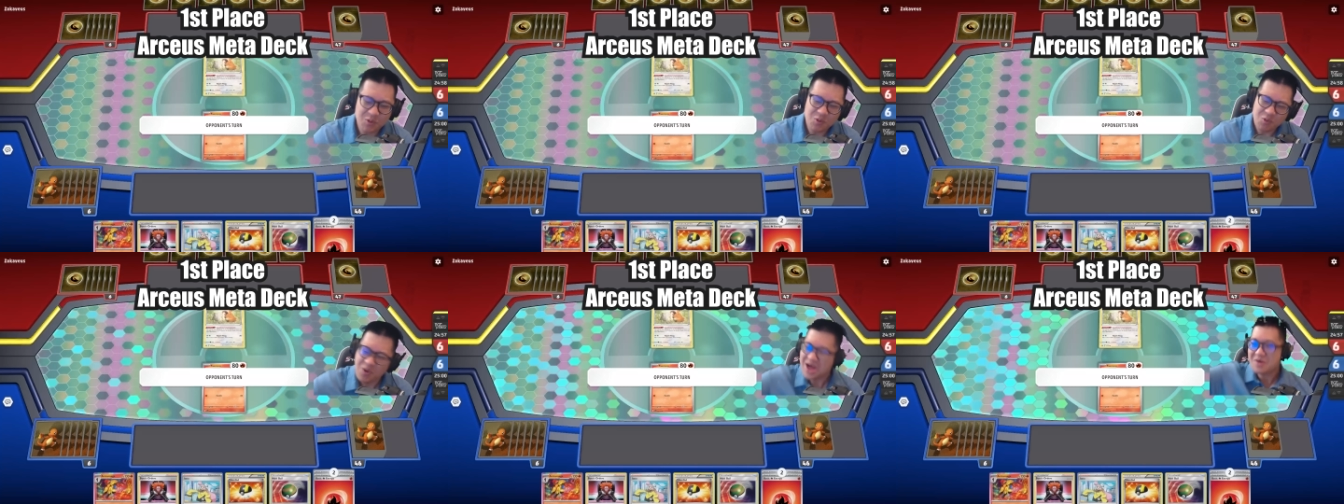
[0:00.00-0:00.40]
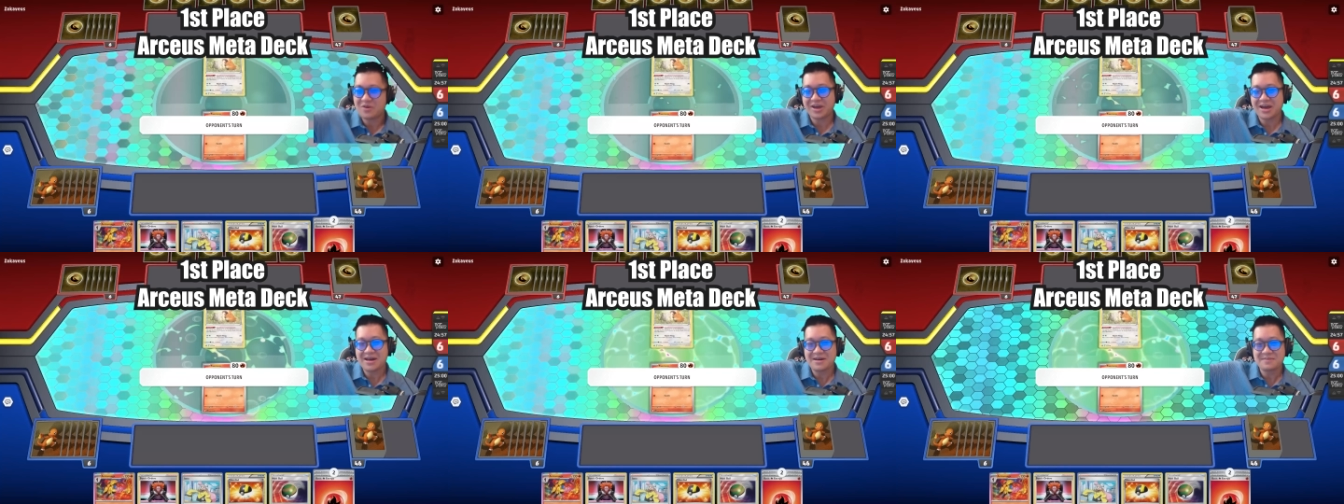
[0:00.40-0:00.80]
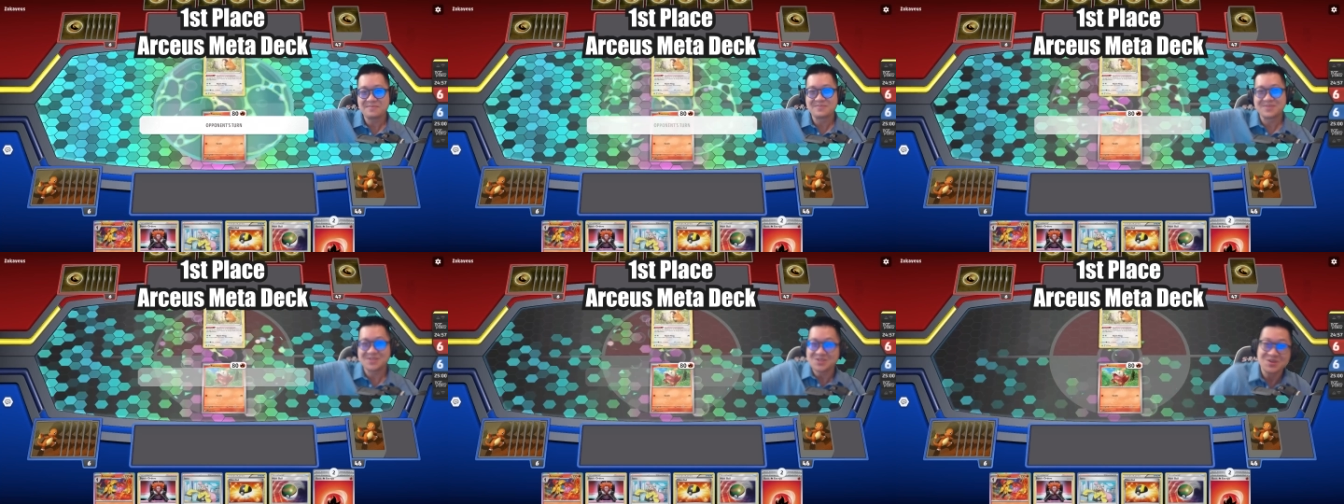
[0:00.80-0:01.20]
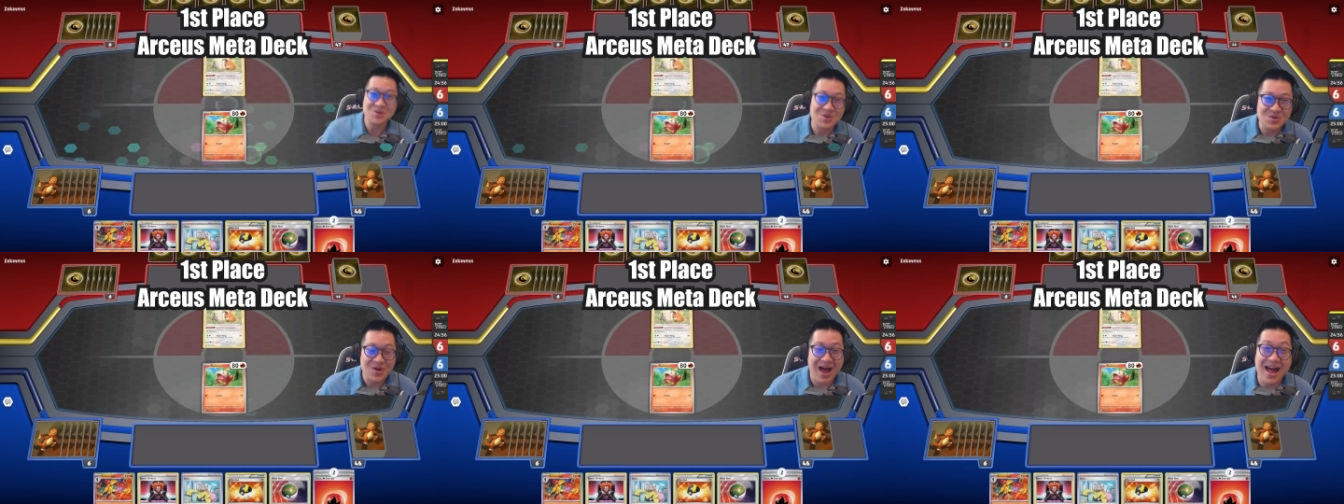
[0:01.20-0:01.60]
Welcome
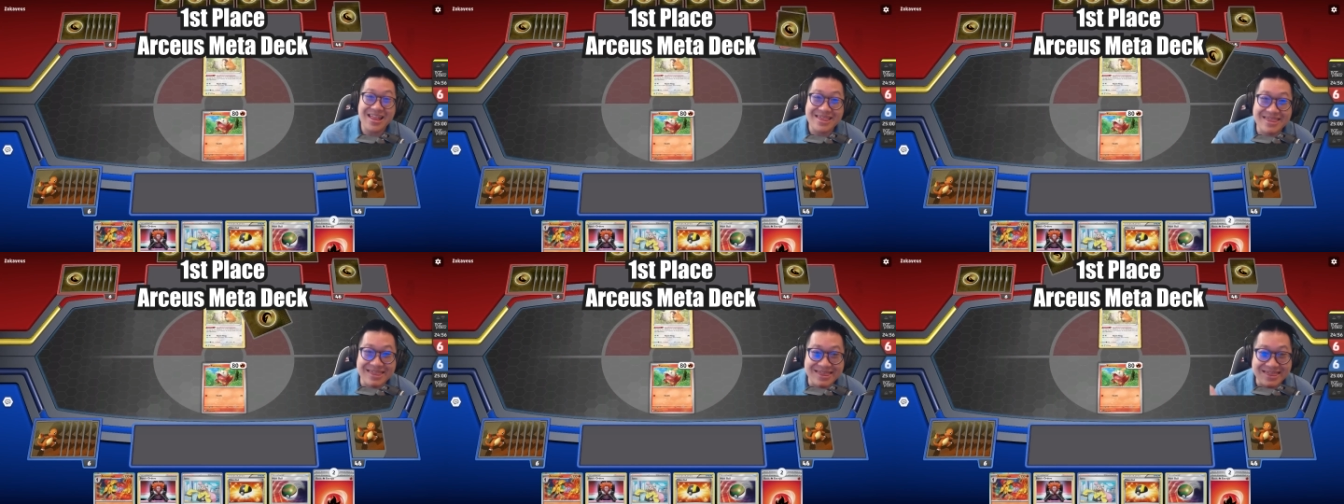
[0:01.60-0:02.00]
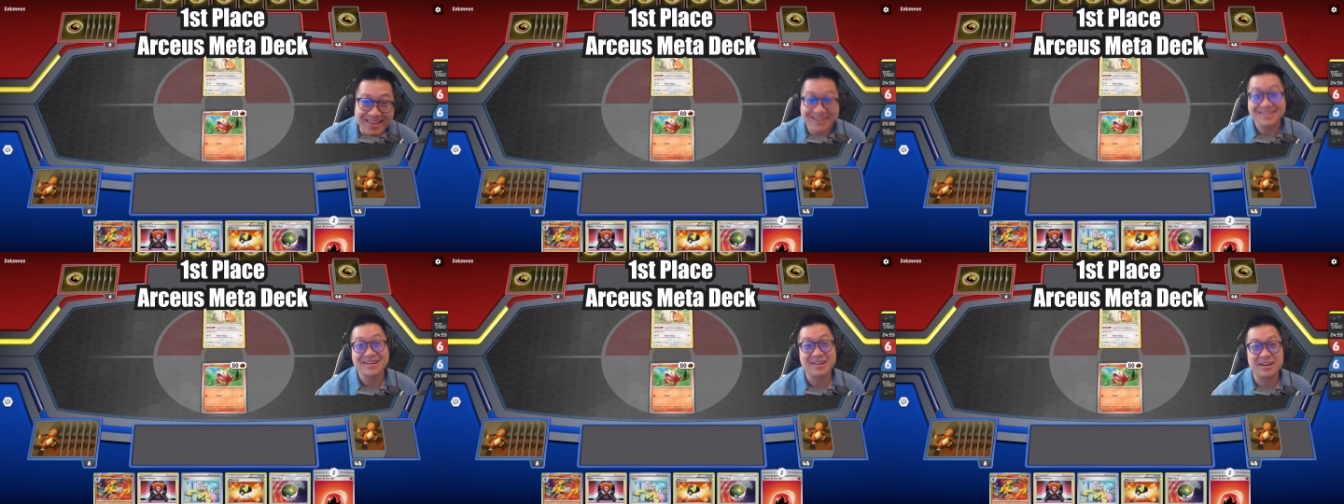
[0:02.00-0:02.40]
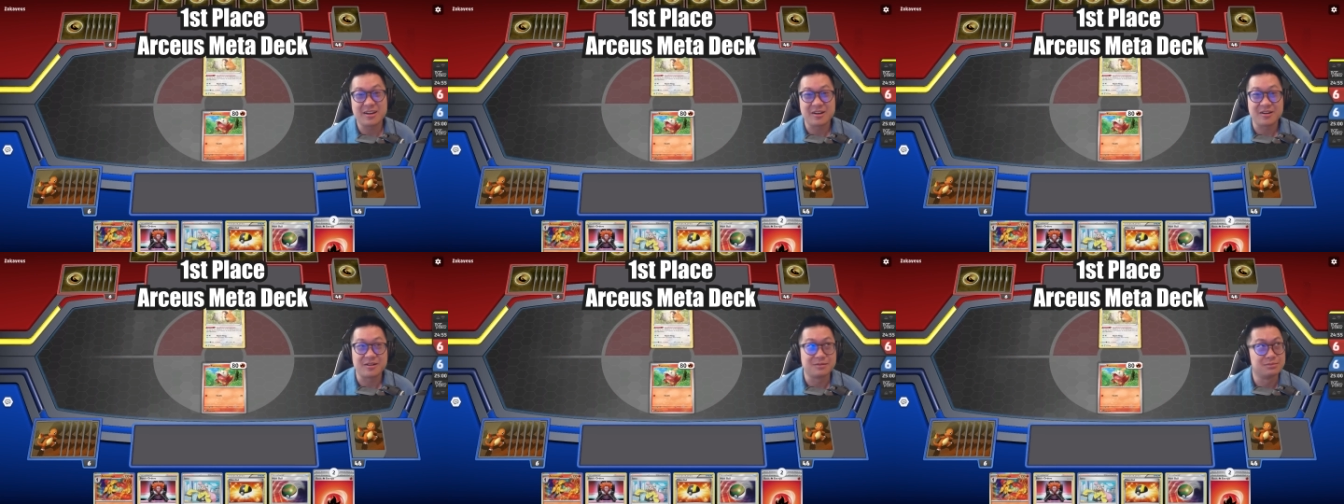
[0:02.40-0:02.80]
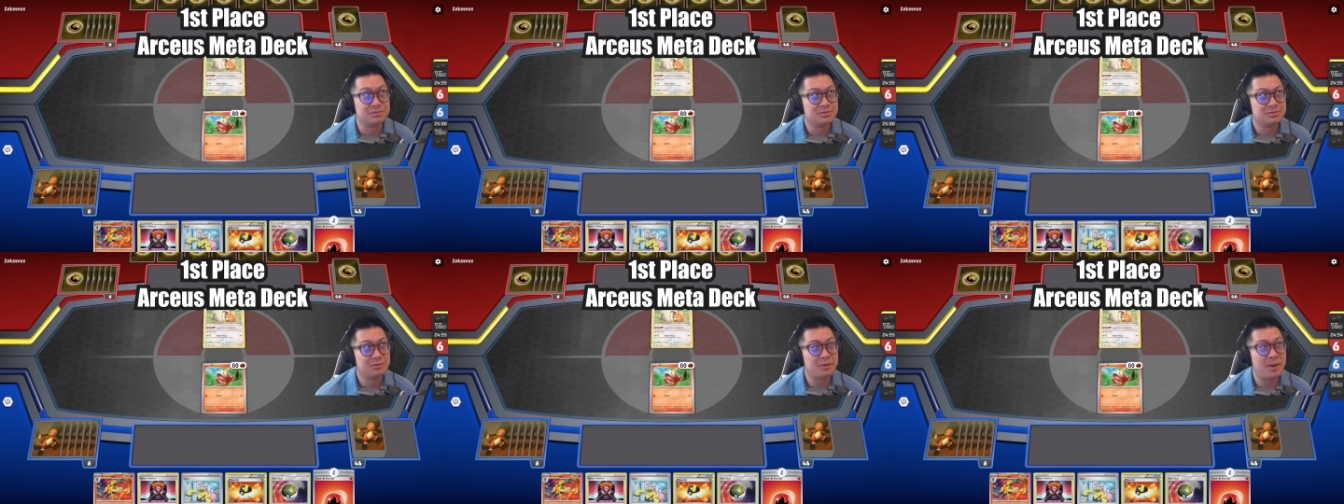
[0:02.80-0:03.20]
to another
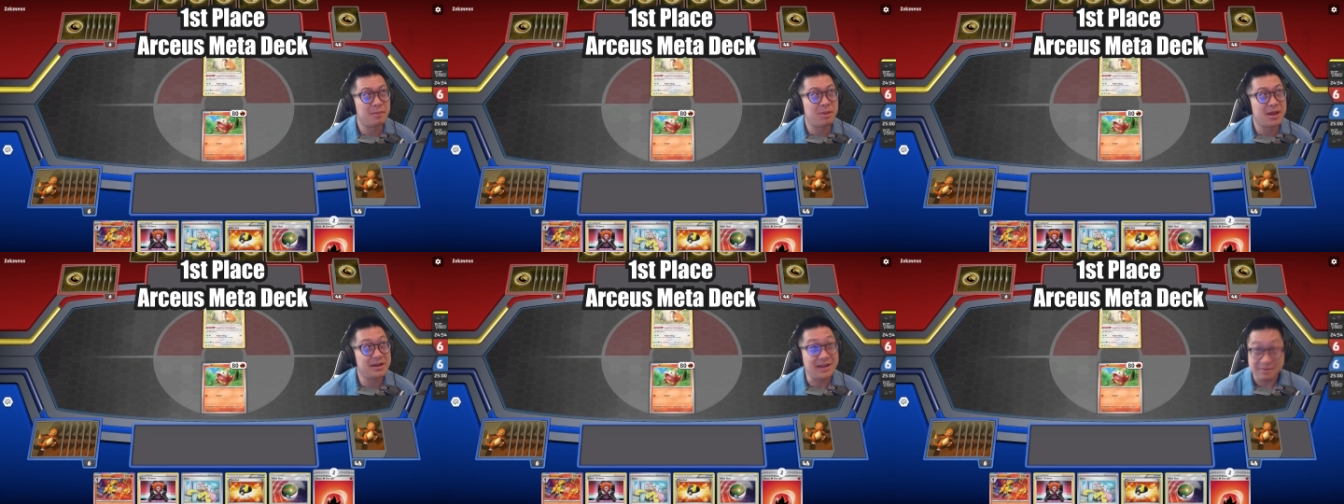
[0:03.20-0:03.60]
what am I playing?